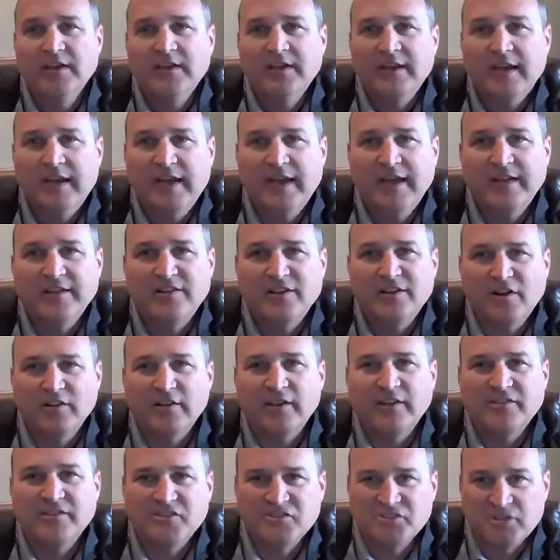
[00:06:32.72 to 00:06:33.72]
and
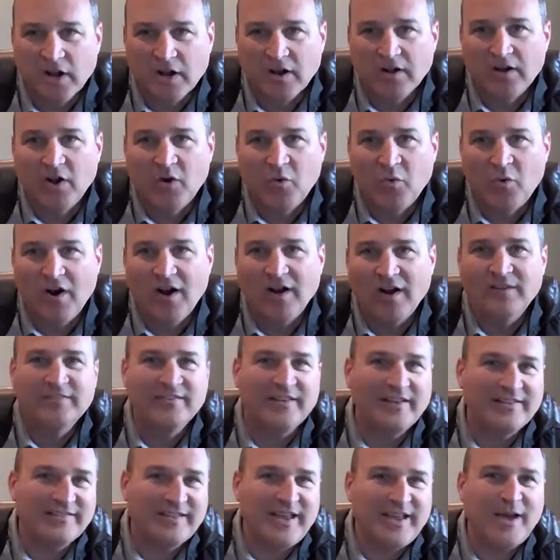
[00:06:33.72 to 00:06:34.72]
calling it the Jericho Walk. So
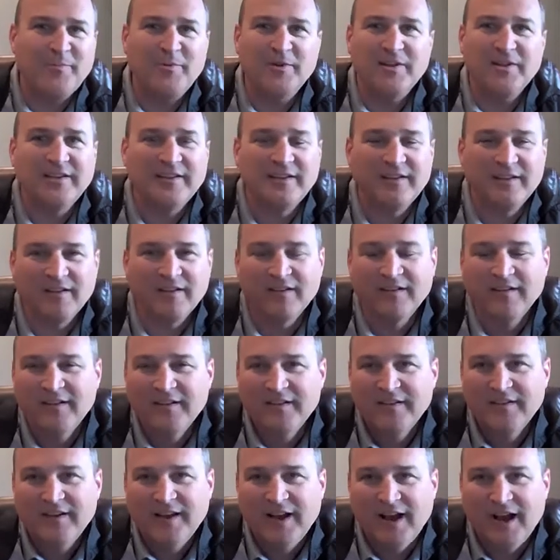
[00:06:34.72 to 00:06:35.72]
that's happening here.
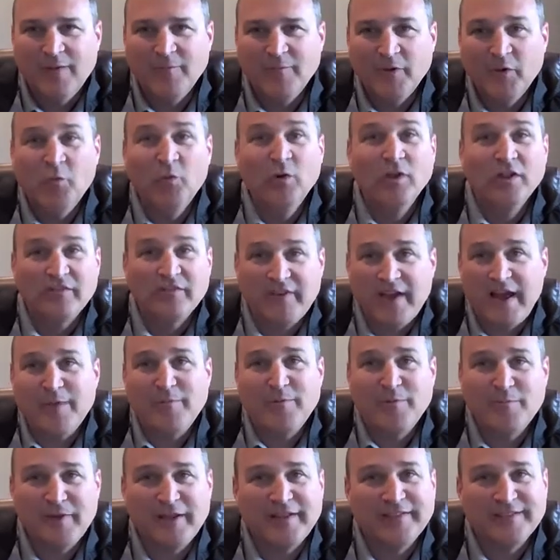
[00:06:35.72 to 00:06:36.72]
It will have
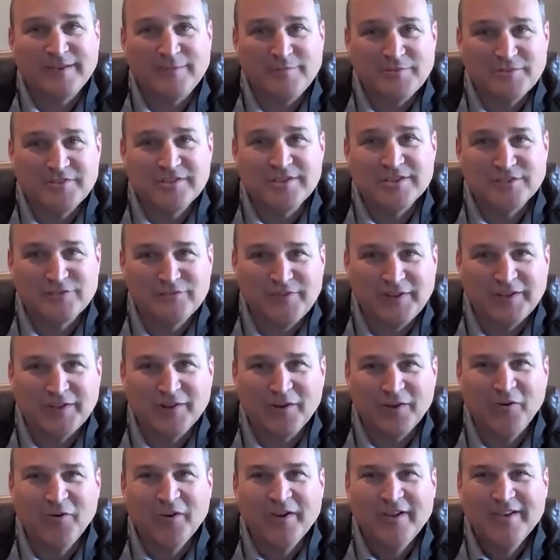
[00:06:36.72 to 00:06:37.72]
happened by the time you see this
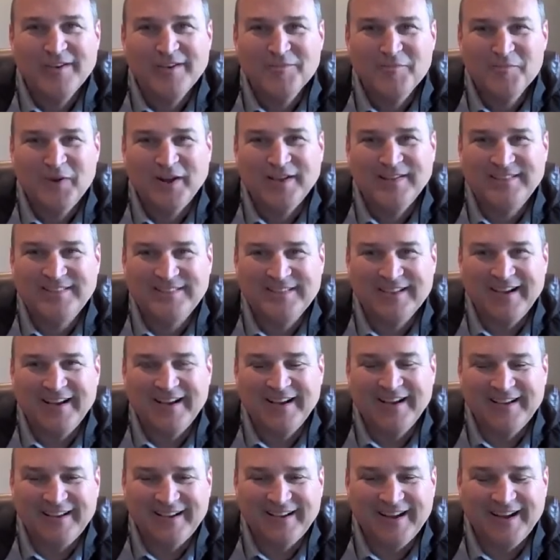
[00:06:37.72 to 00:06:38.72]
video, but
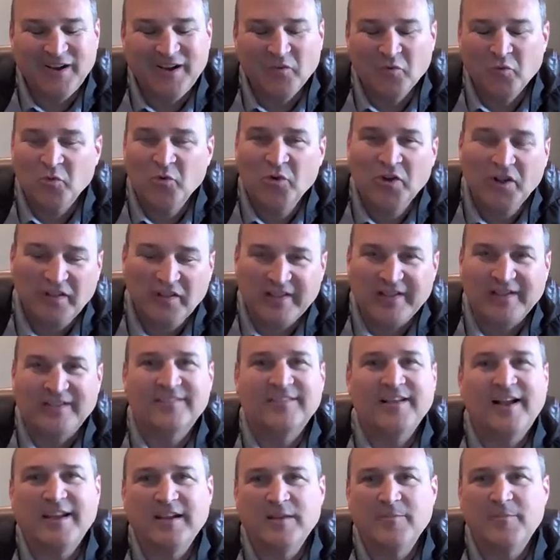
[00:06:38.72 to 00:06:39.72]
really
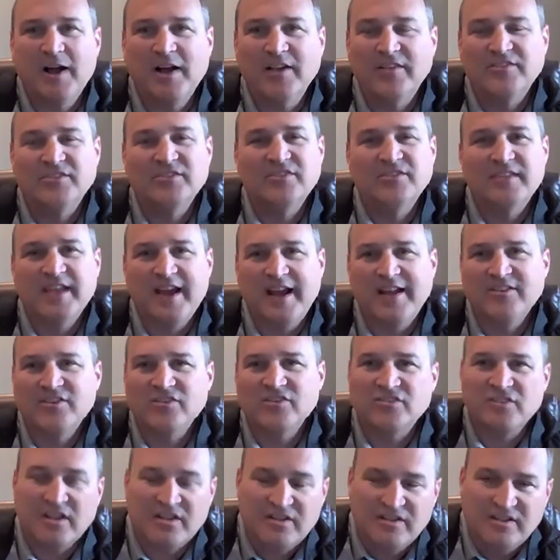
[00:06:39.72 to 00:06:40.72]
excited about that.
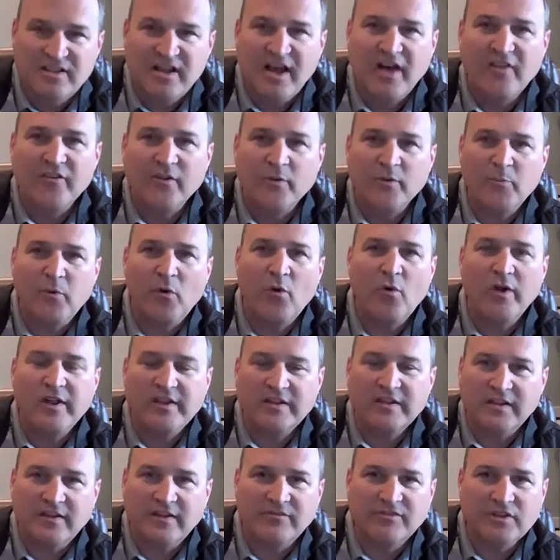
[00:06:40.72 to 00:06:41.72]
Just another
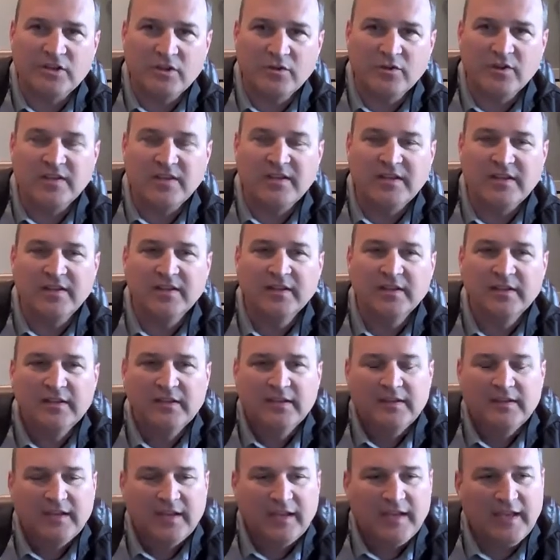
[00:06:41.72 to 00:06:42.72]
point of unity.
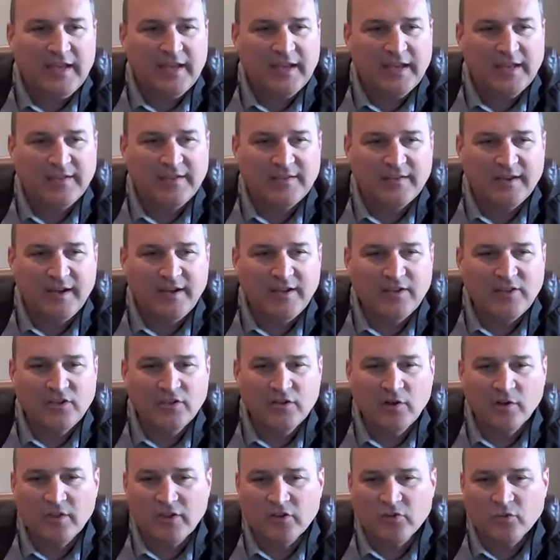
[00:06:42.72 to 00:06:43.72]
And,
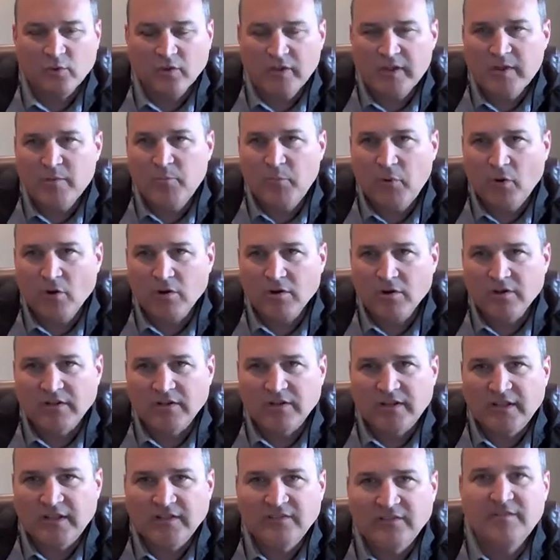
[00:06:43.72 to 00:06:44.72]
that's really important.
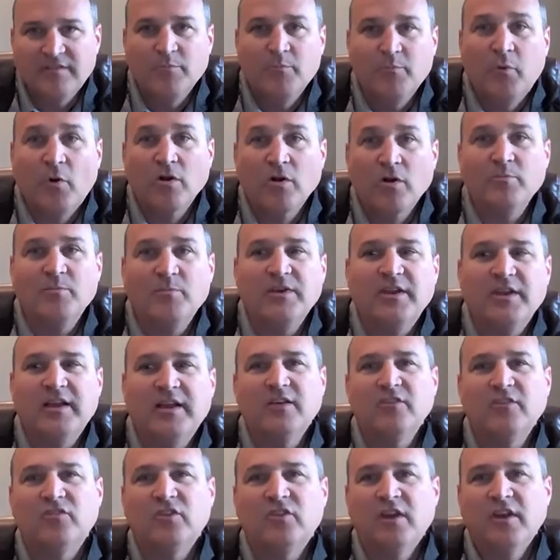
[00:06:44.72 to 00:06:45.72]
It's important
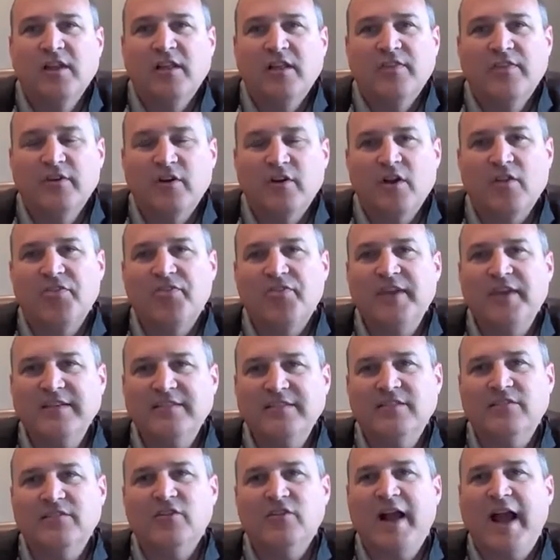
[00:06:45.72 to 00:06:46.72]
because there are things that
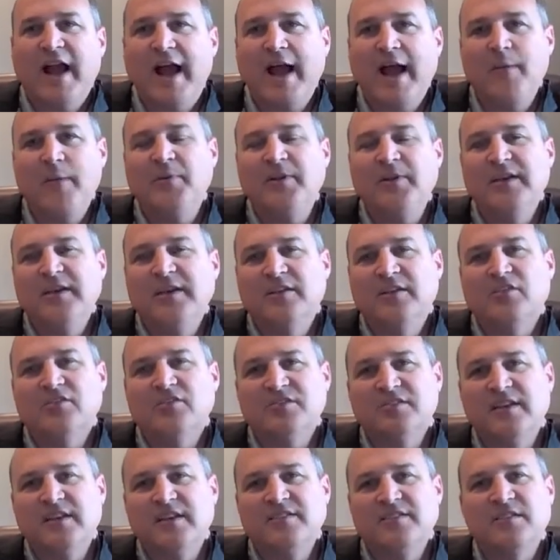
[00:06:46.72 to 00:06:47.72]
are happening in our
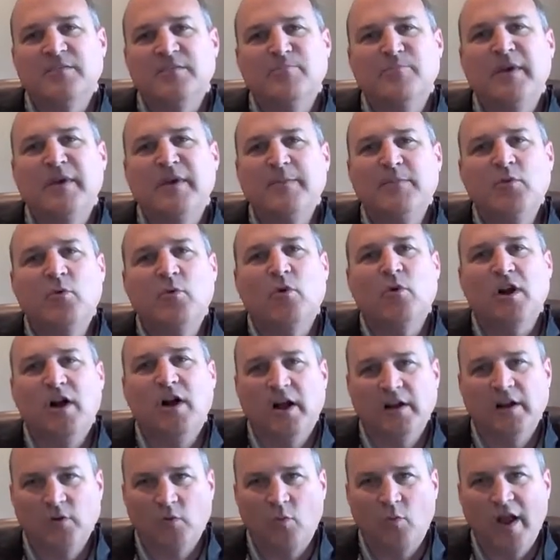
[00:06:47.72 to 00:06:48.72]
cities that maybe we're
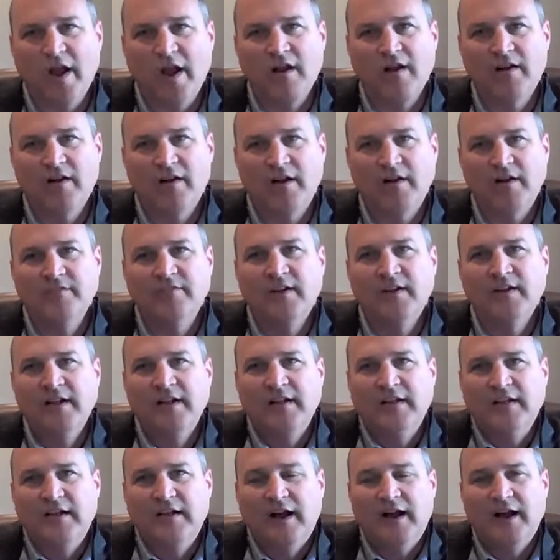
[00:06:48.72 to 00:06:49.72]
unaware of,
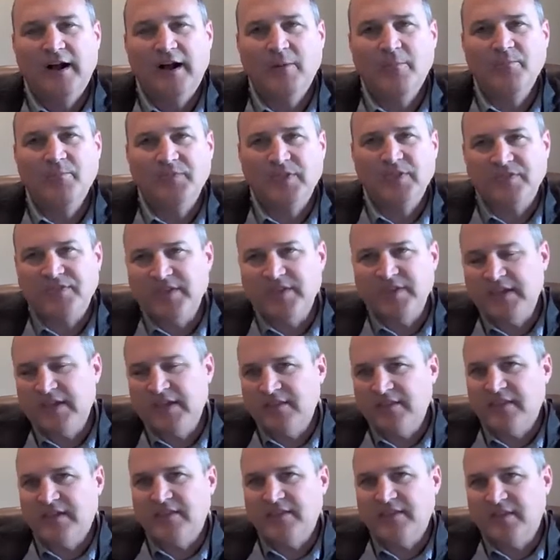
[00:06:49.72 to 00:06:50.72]
that
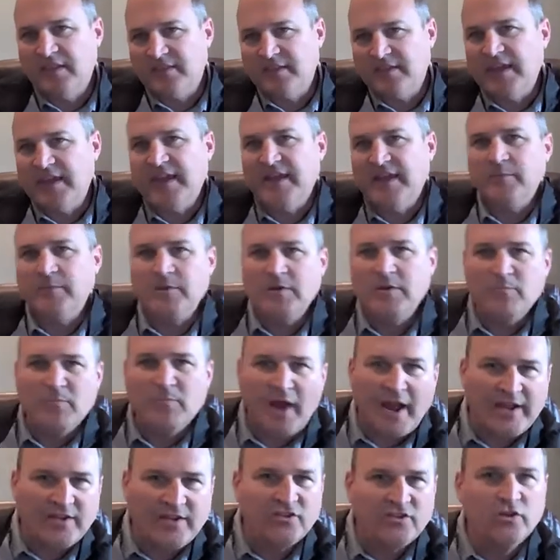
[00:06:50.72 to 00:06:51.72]
the enemy
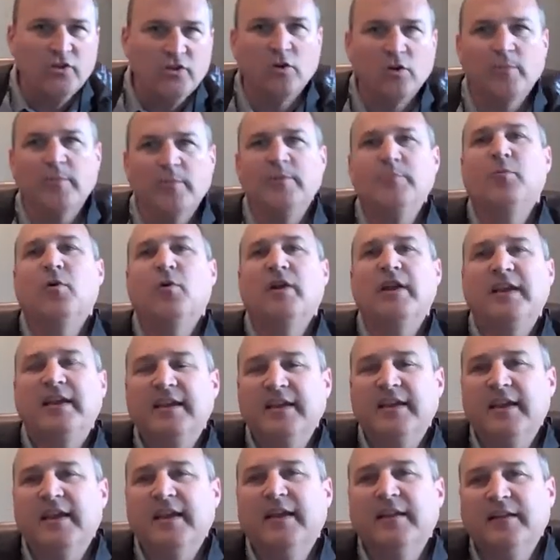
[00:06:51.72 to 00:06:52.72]
might do or be bringing
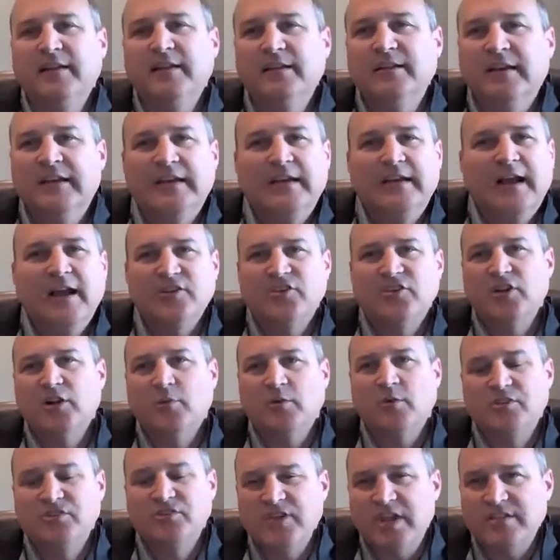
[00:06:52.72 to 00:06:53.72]
in. And I shared with
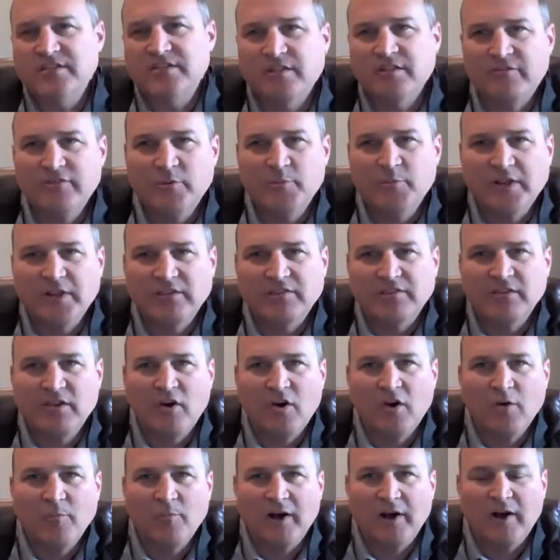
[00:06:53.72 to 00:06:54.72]
Jason a few minutes ago
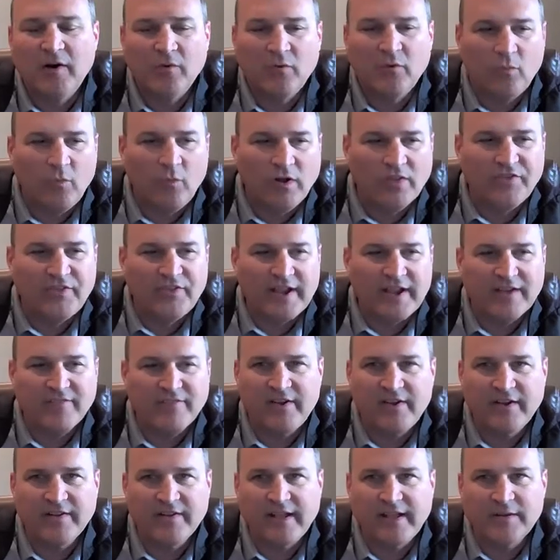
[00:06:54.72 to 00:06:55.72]
about one thing I
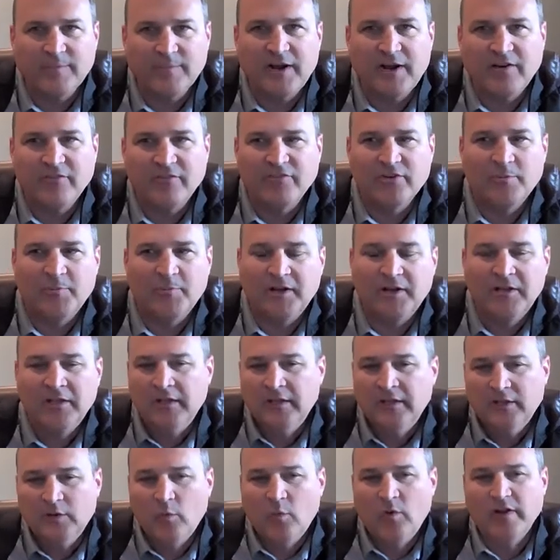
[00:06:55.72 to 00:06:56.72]
found out about from
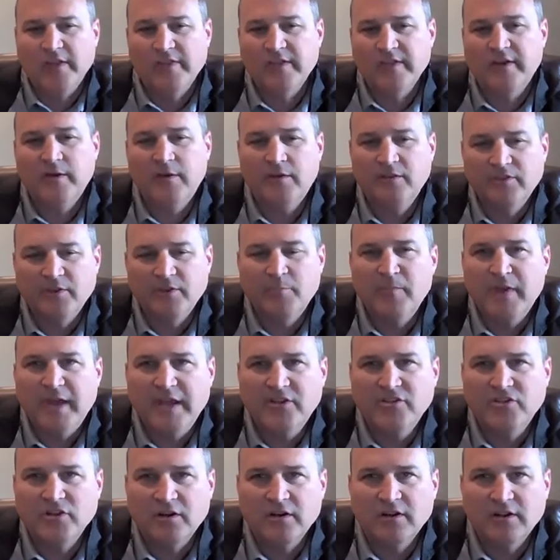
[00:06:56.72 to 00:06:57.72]
one of the
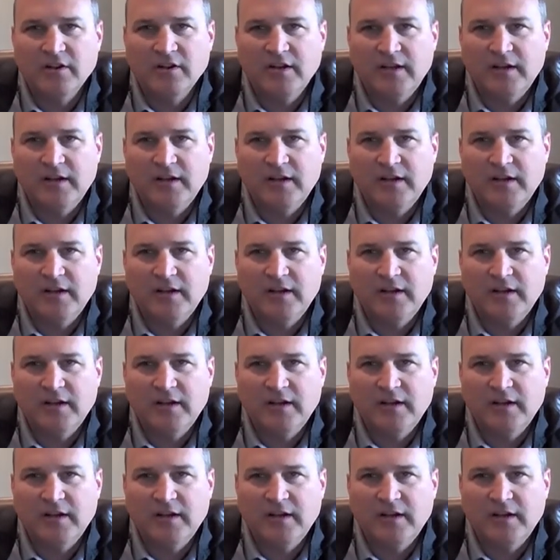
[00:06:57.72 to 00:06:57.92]
major